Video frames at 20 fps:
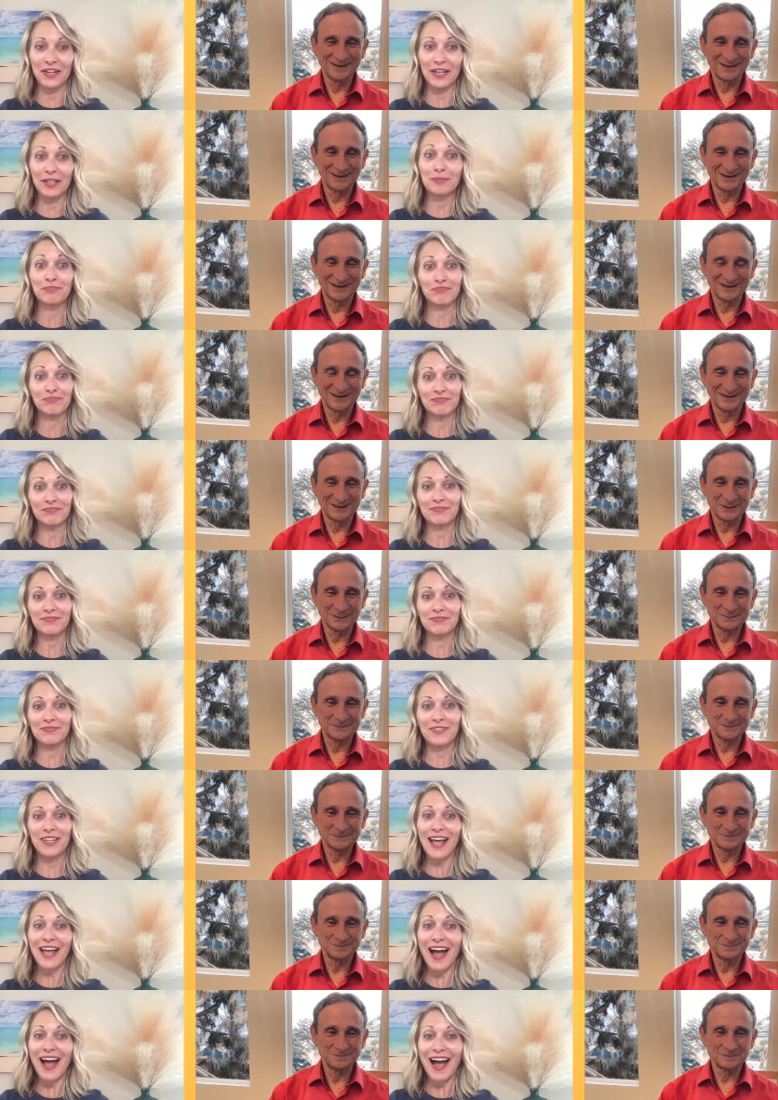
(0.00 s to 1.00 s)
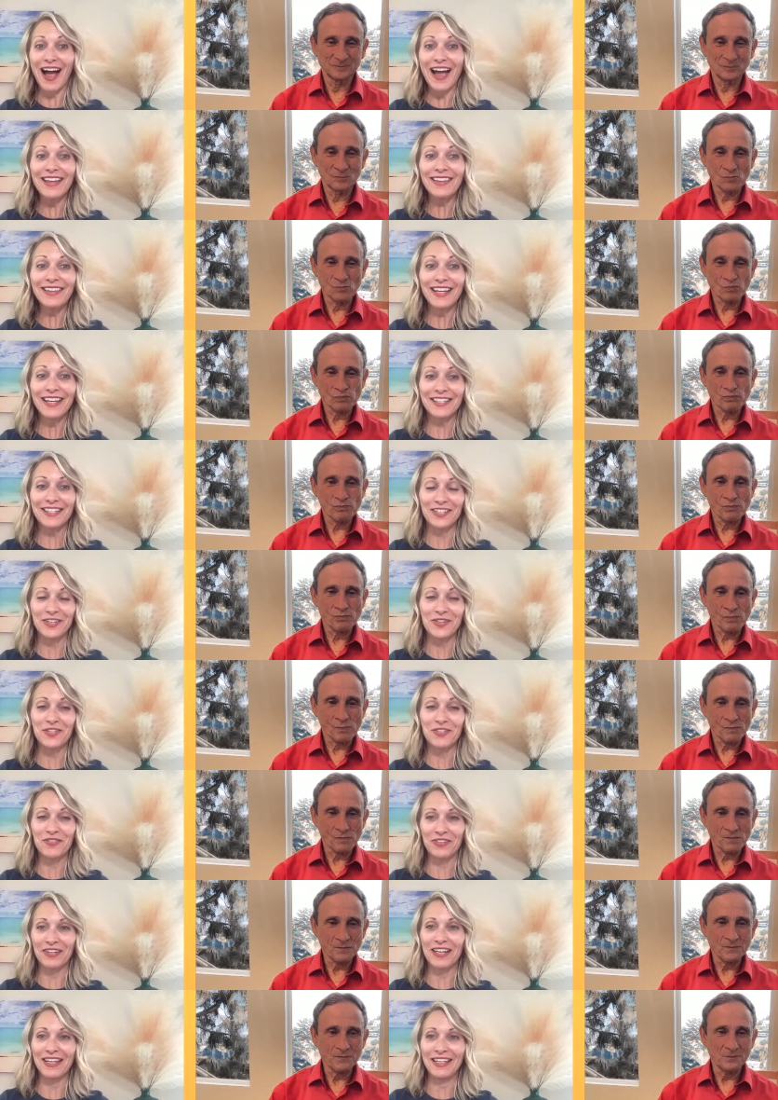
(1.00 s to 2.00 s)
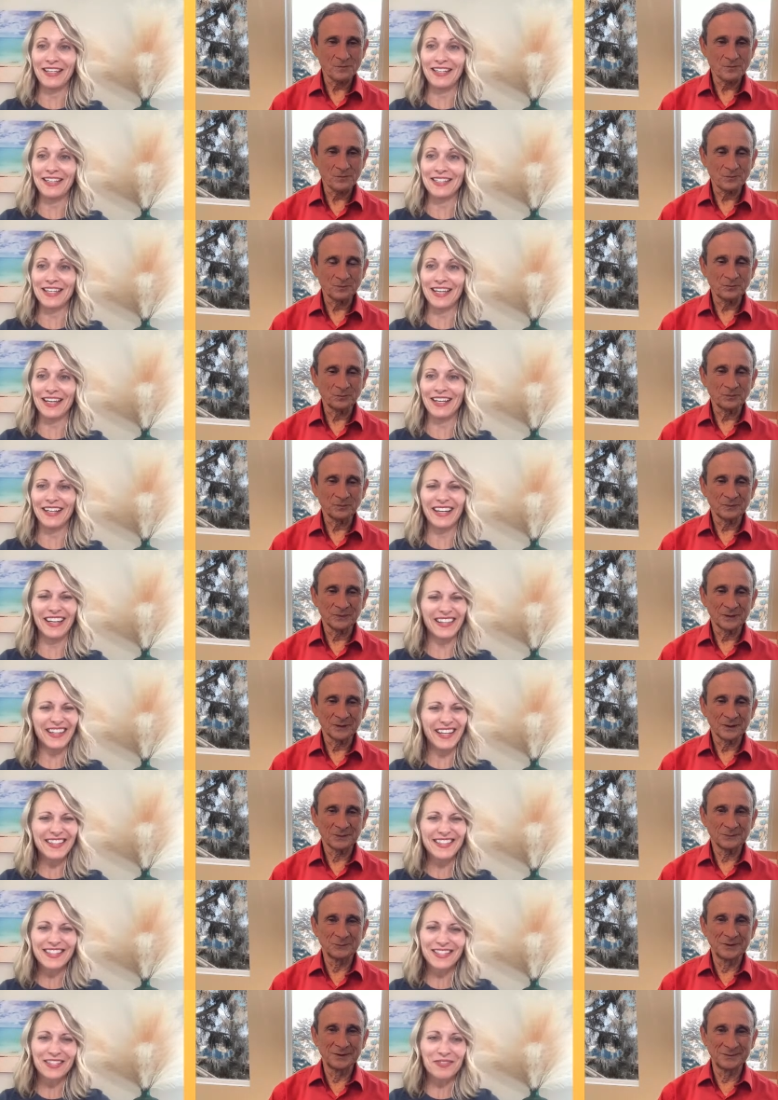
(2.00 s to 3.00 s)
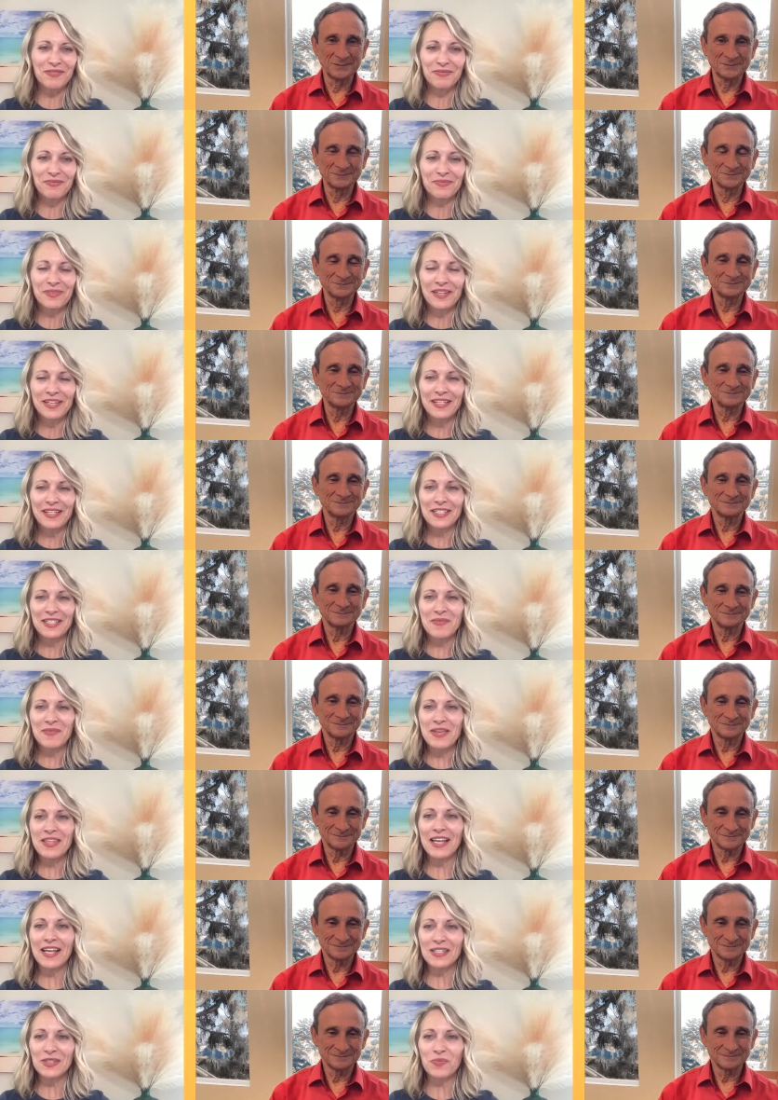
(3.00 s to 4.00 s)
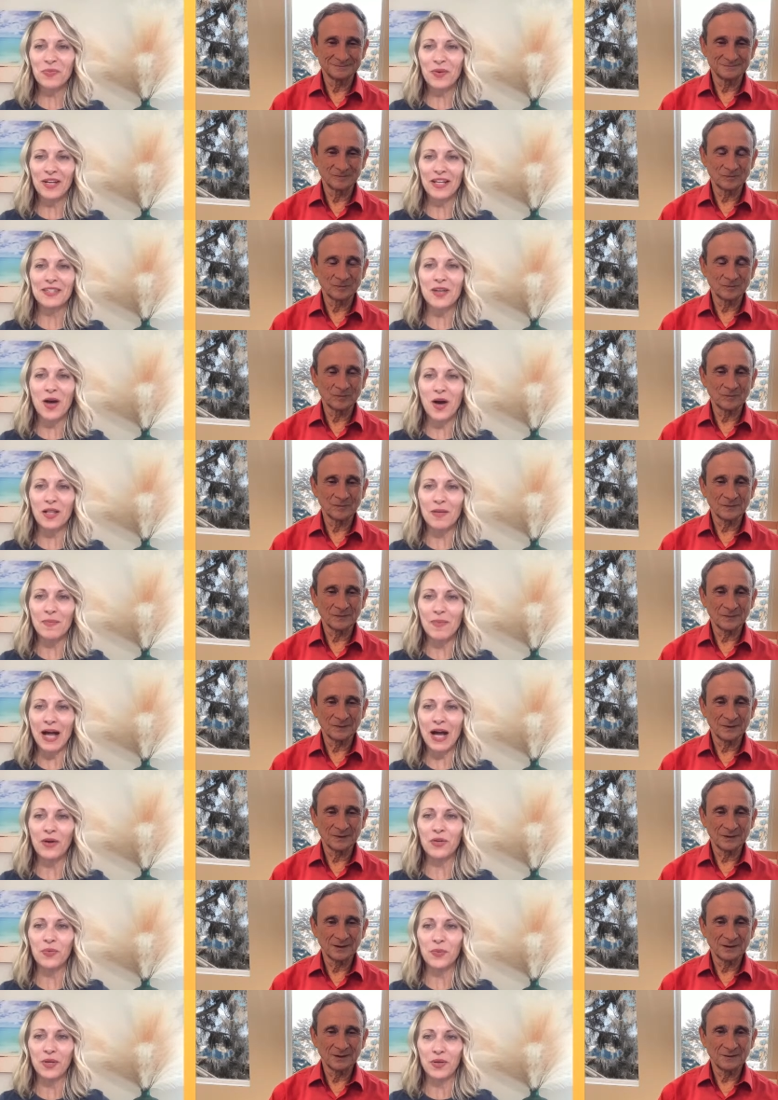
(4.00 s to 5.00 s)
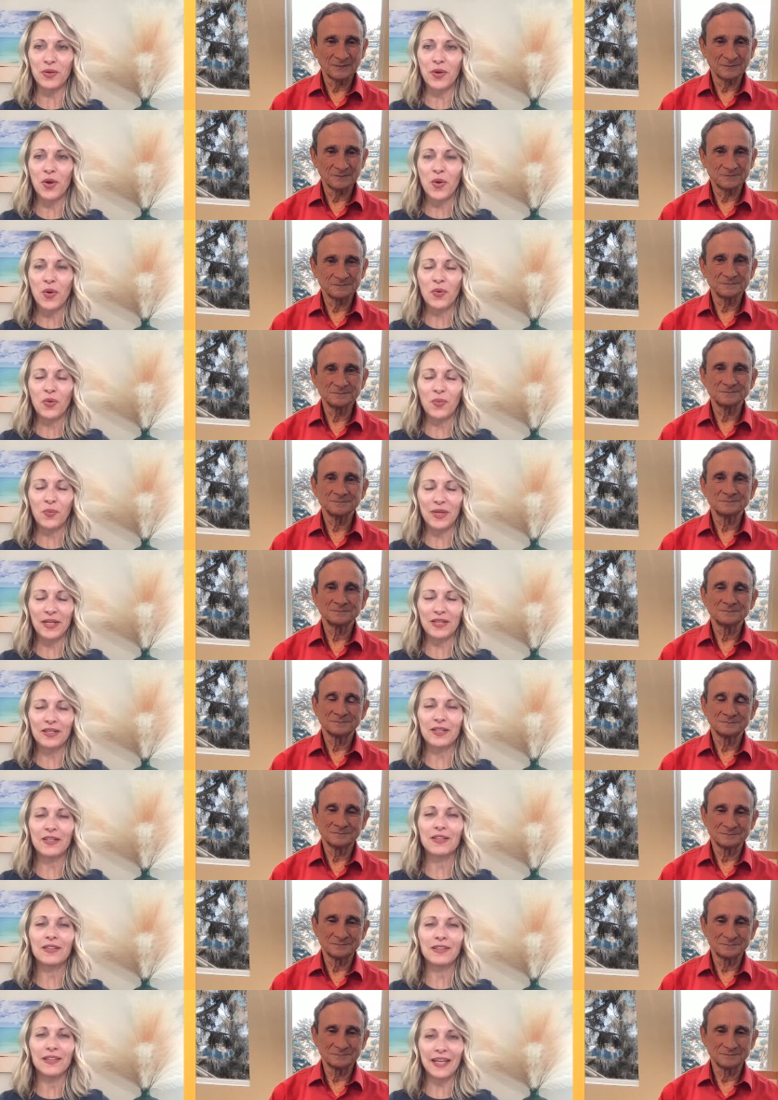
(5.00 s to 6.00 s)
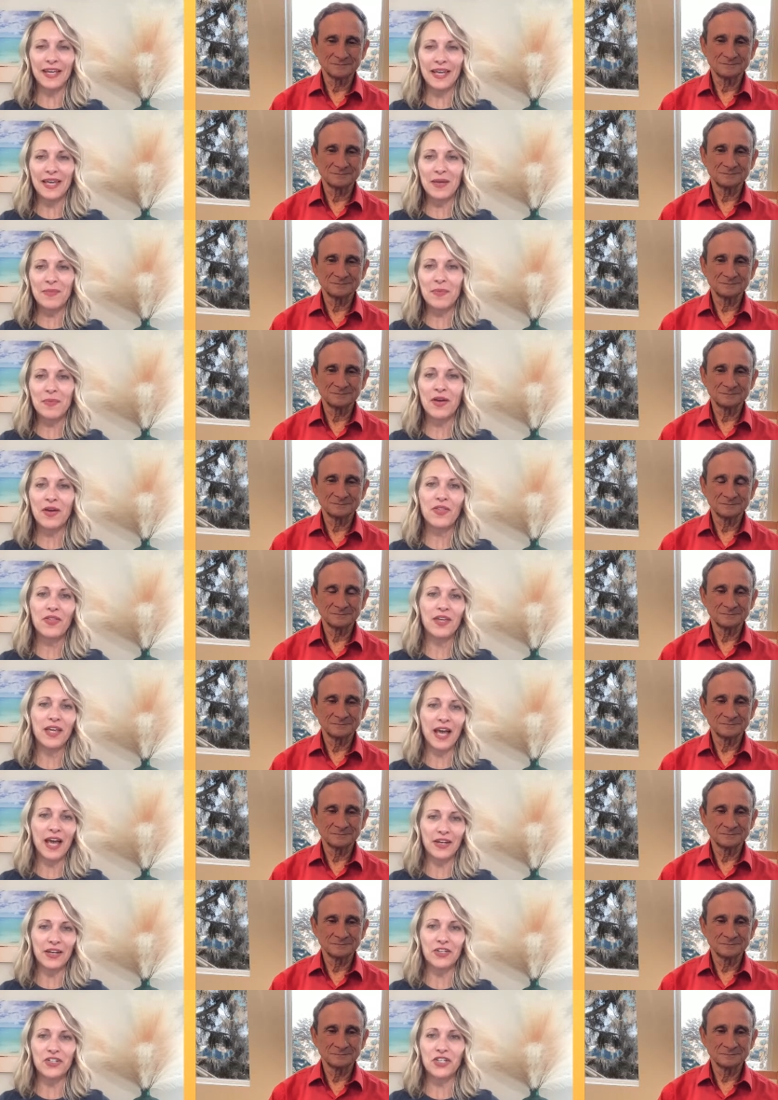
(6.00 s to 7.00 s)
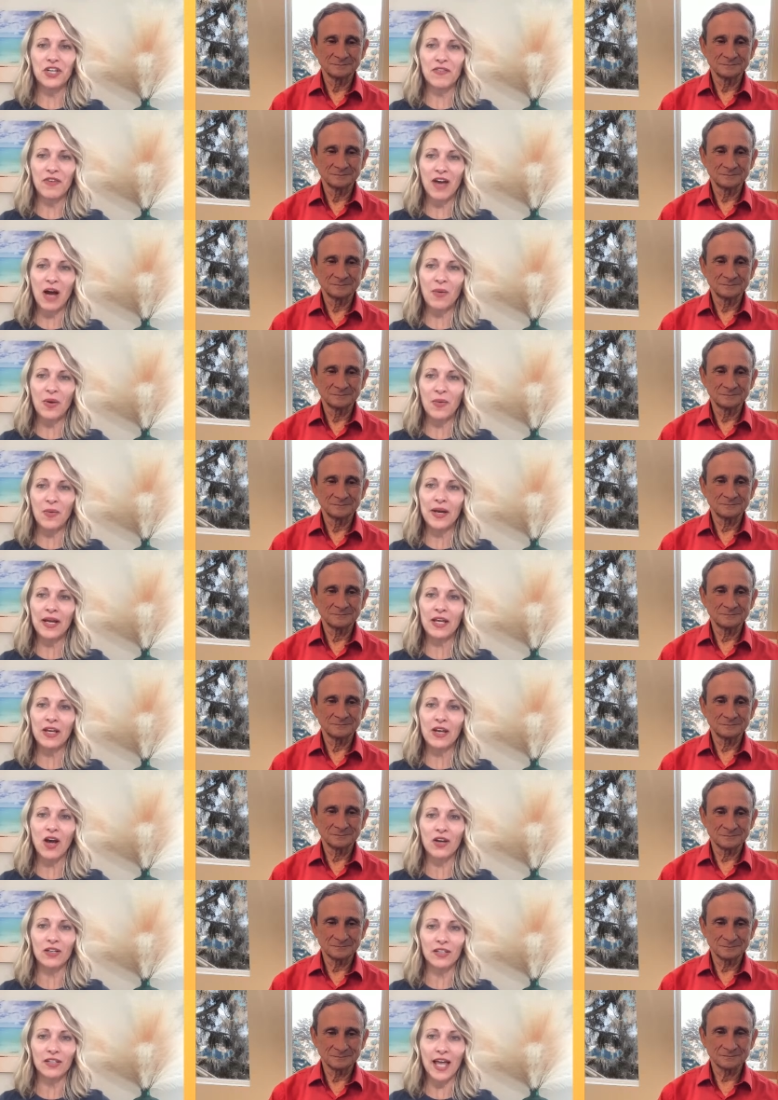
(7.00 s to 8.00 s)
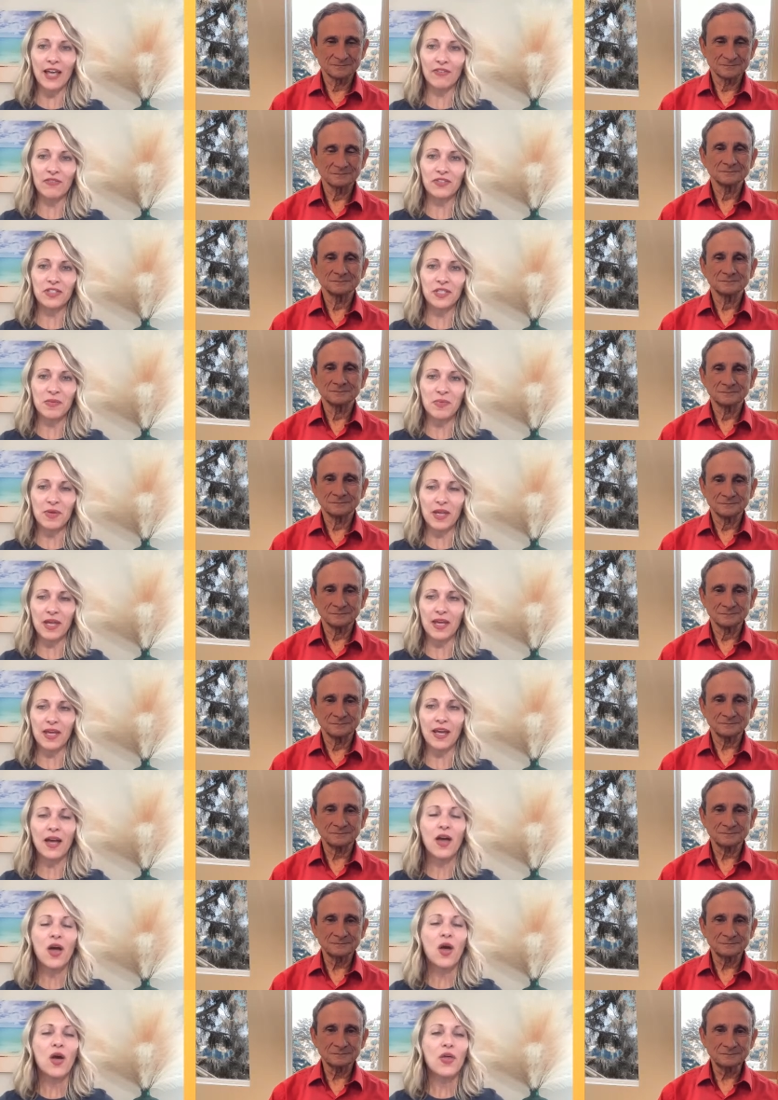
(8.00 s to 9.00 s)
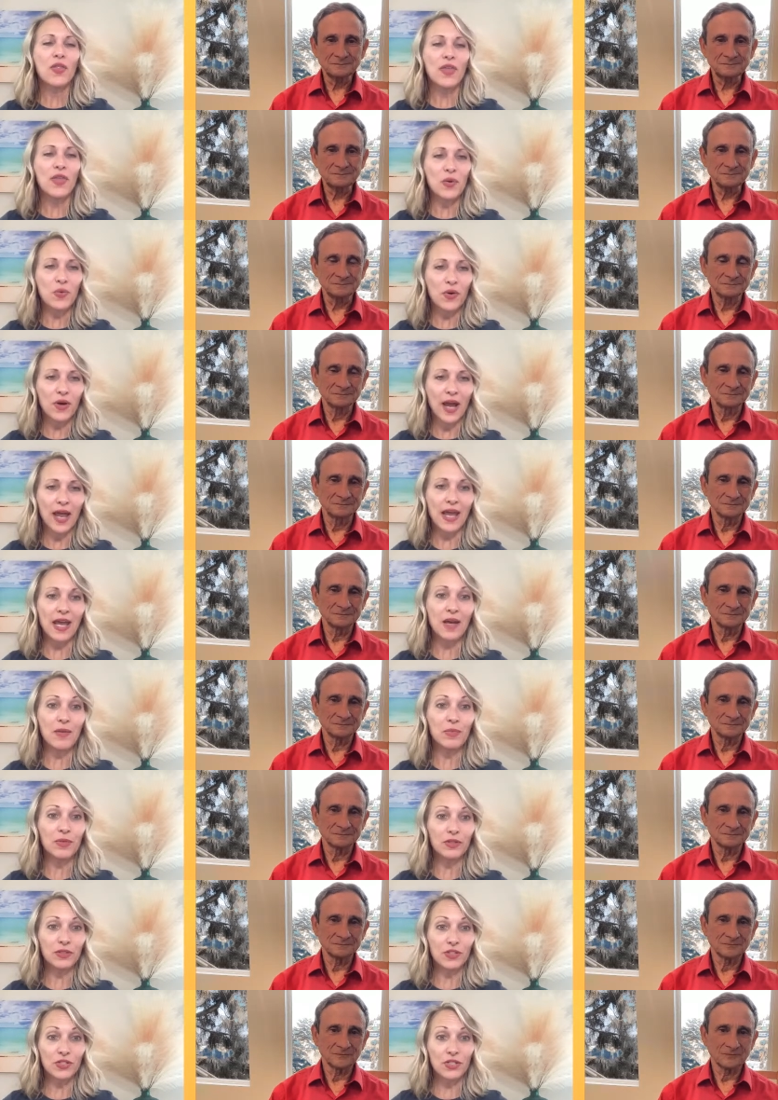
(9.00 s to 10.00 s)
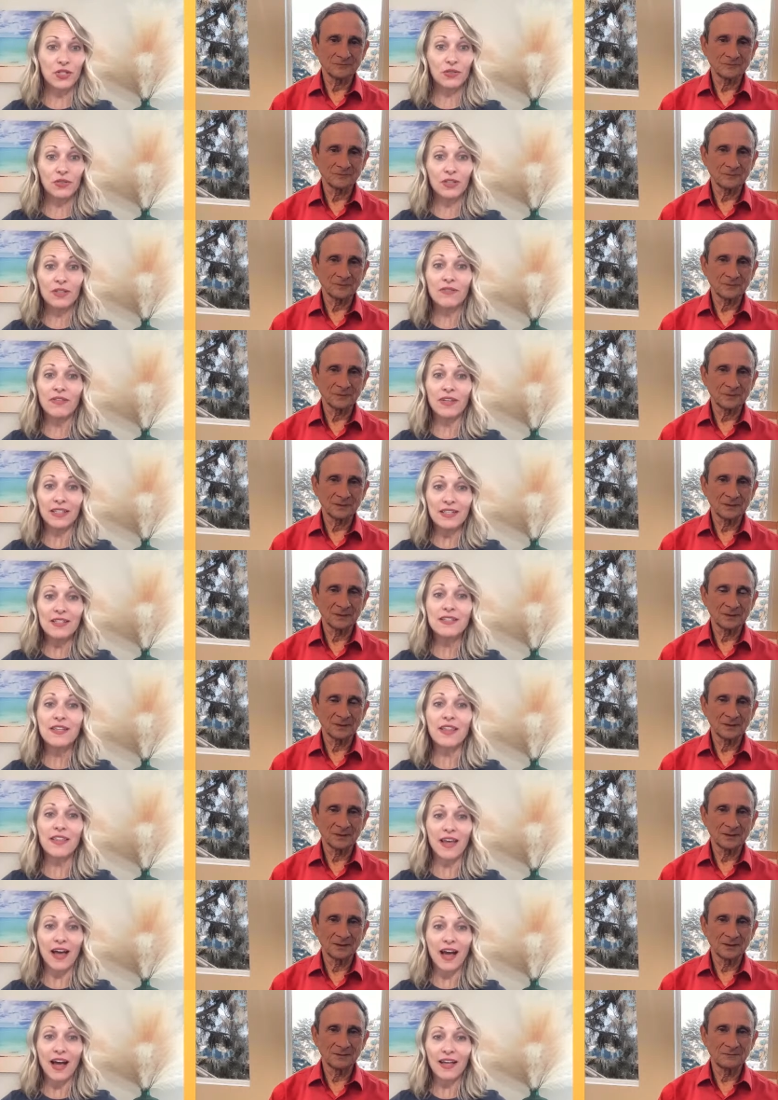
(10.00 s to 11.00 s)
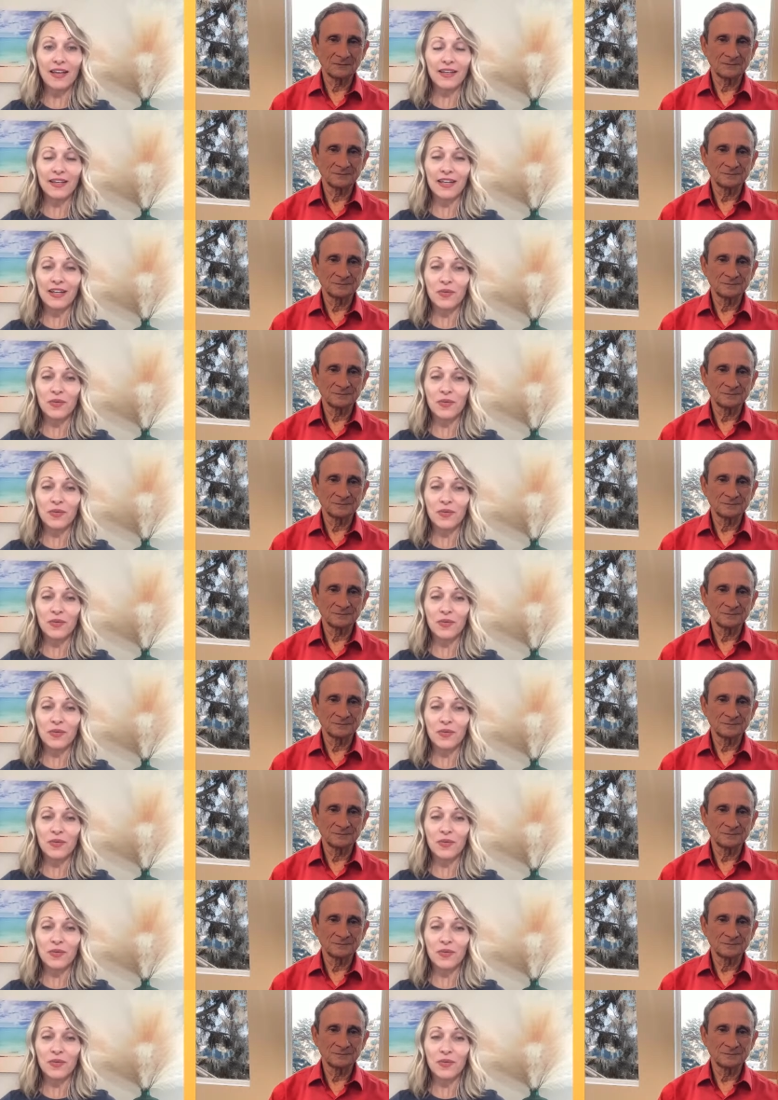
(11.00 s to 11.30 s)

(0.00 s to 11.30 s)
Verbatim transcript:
Speaker 1: like, I like to use fun and easy. And that's to me that's what it's all about. We when we claim the energy of how we want our life to be, then we're able to live into that.